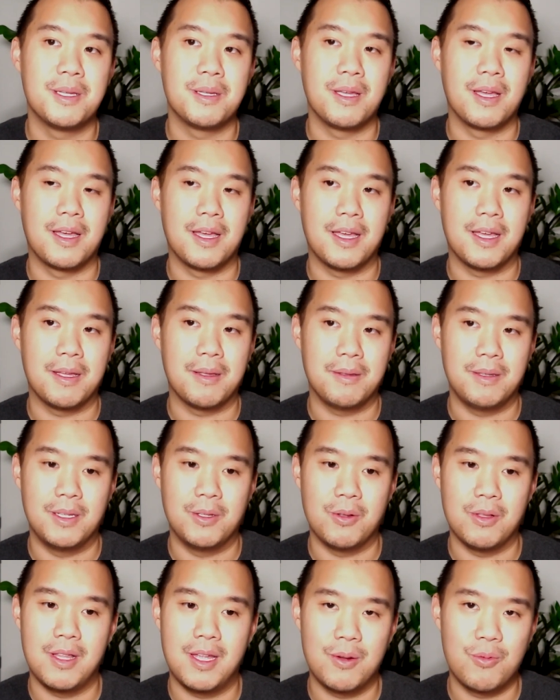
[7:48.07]
You
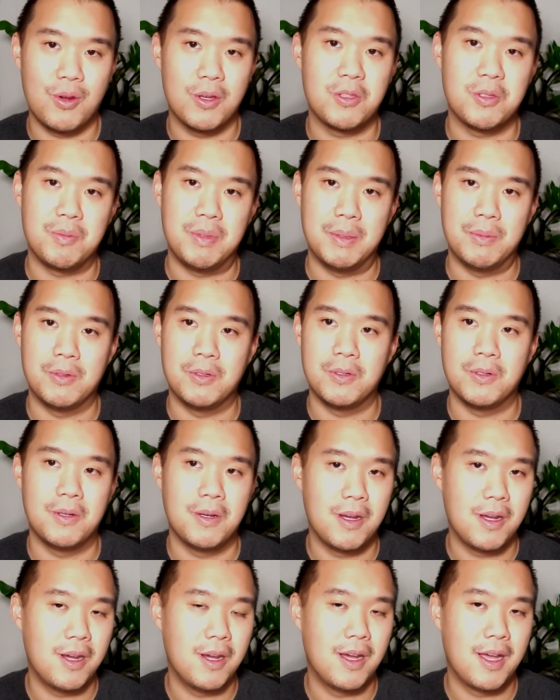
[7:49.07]
know, a lot of wealthy
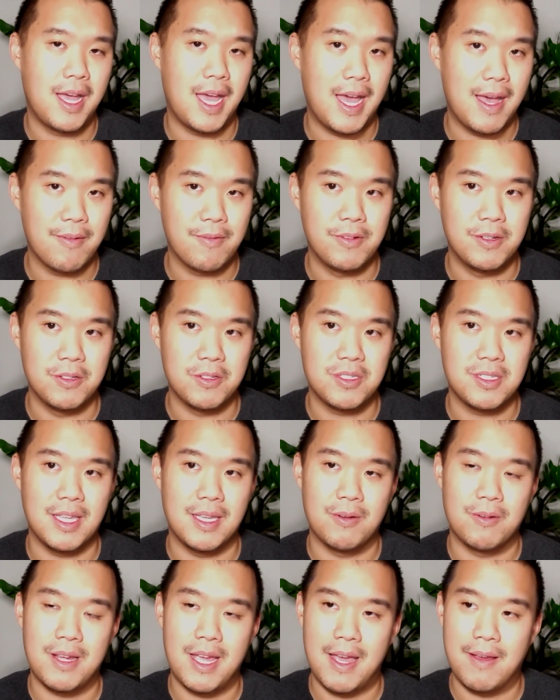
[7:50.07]
people have real
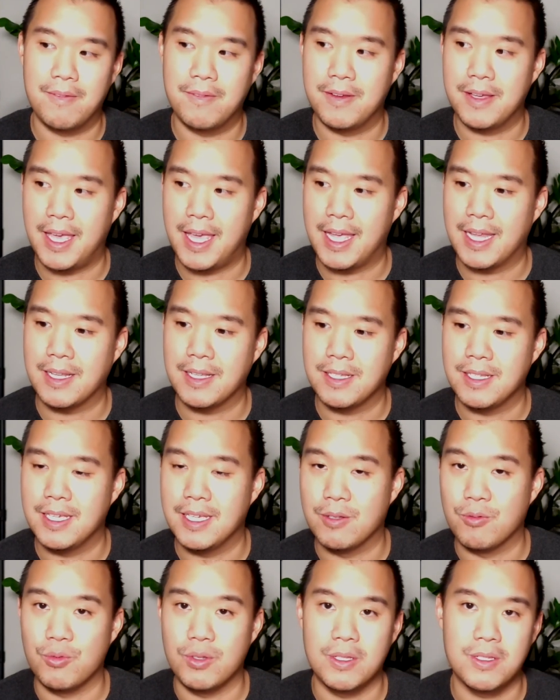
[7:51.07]
estate or have a hand
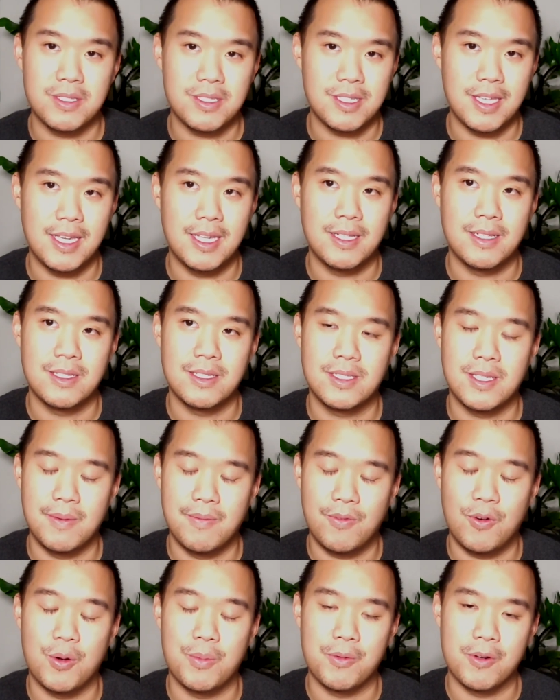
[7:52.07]
in real estate,
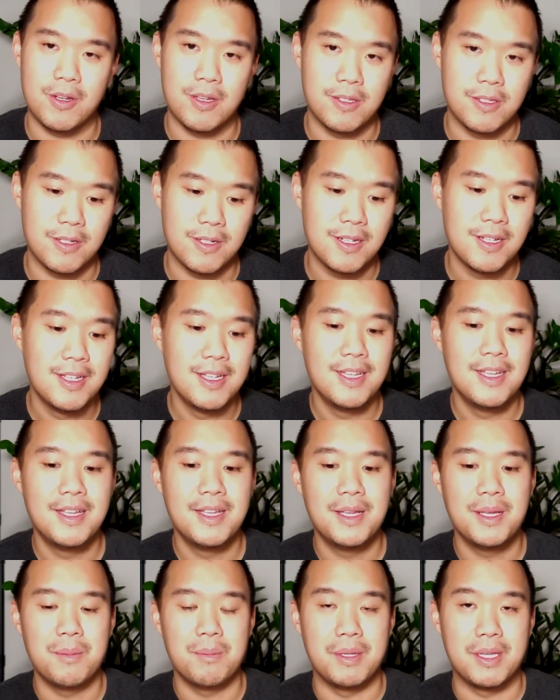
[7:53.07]
some form or other,
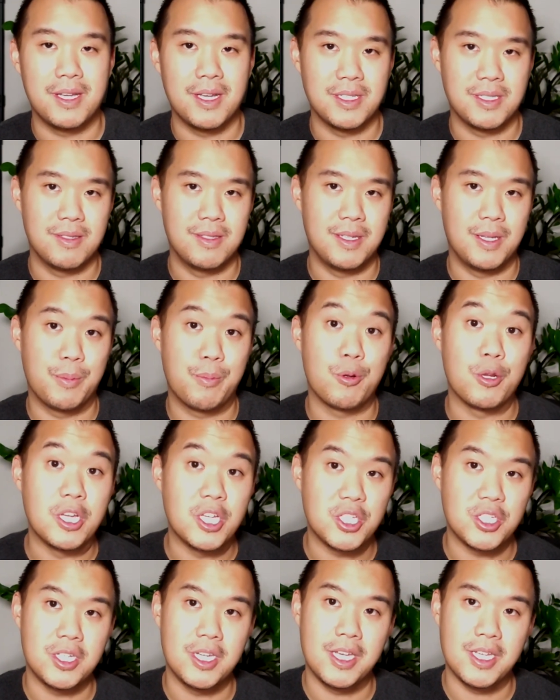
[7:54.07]
because of the
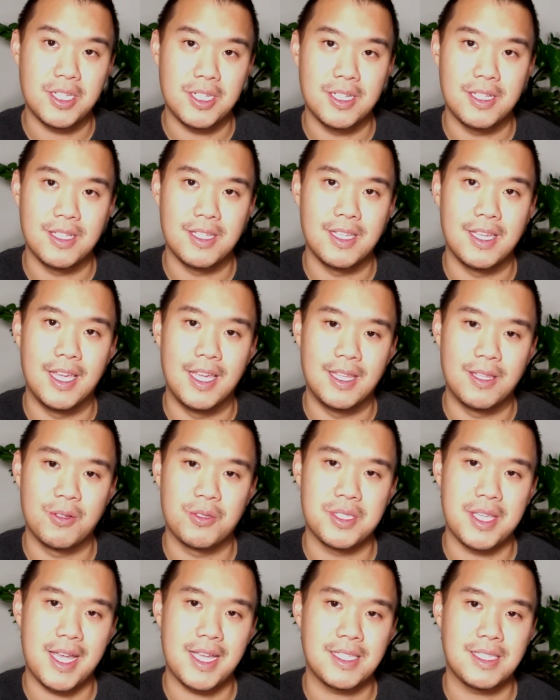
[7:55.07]
appreciation in
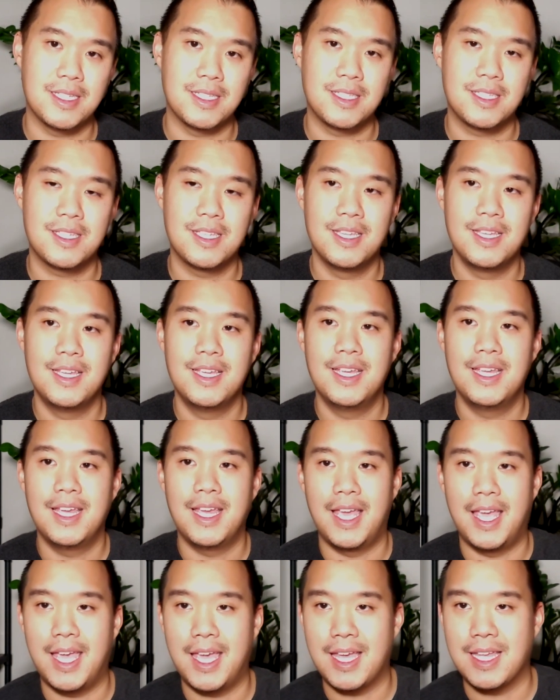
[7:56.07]
those assets.
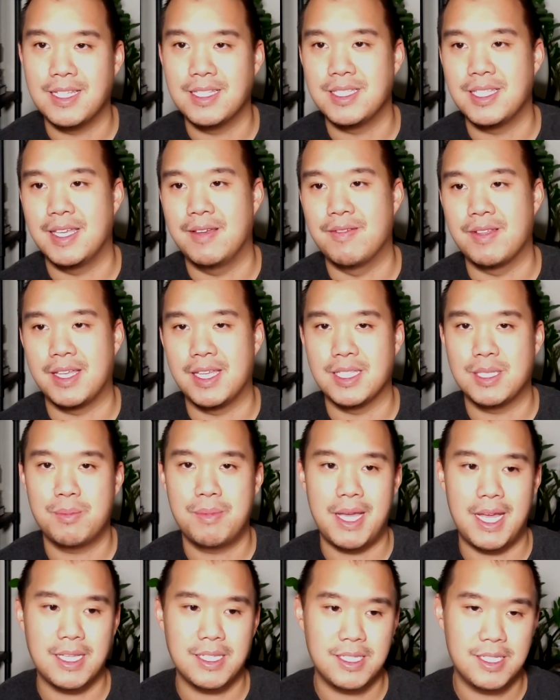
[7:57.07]
And if it gets
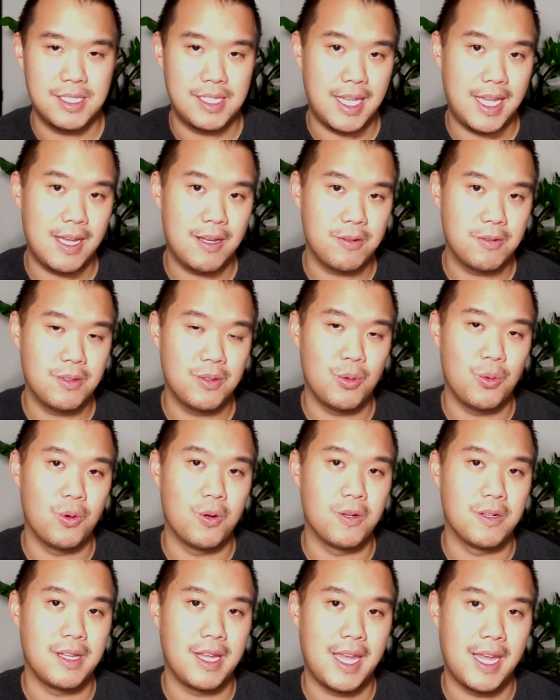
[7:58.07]
passed down
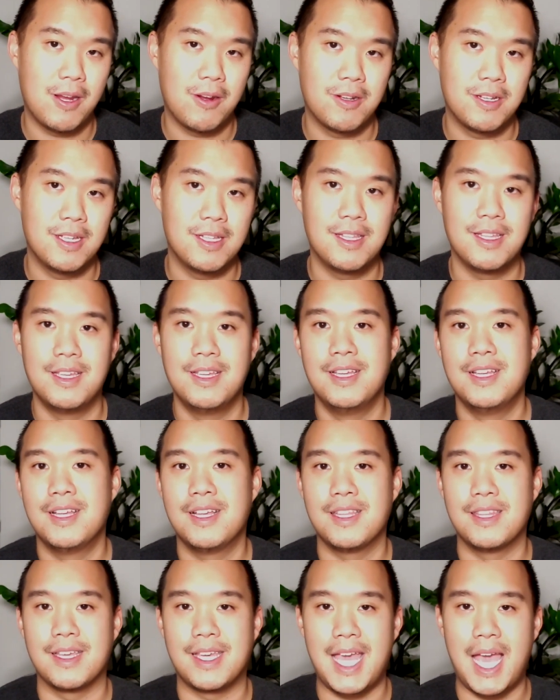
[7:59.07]
or inherited,
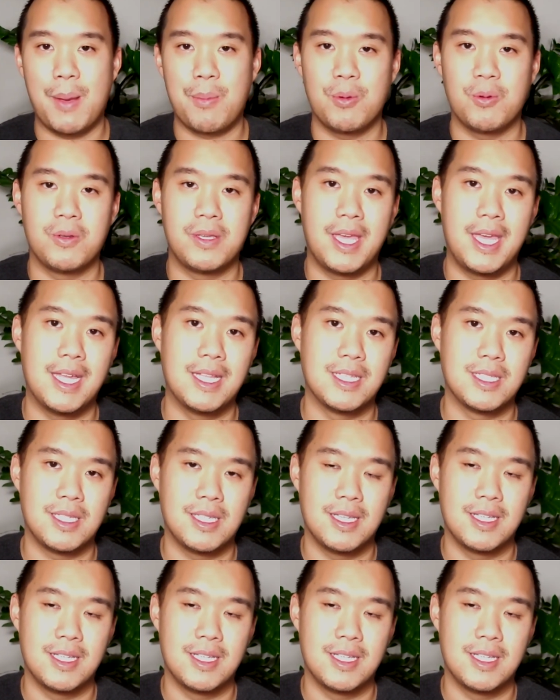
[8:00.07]
the capital gains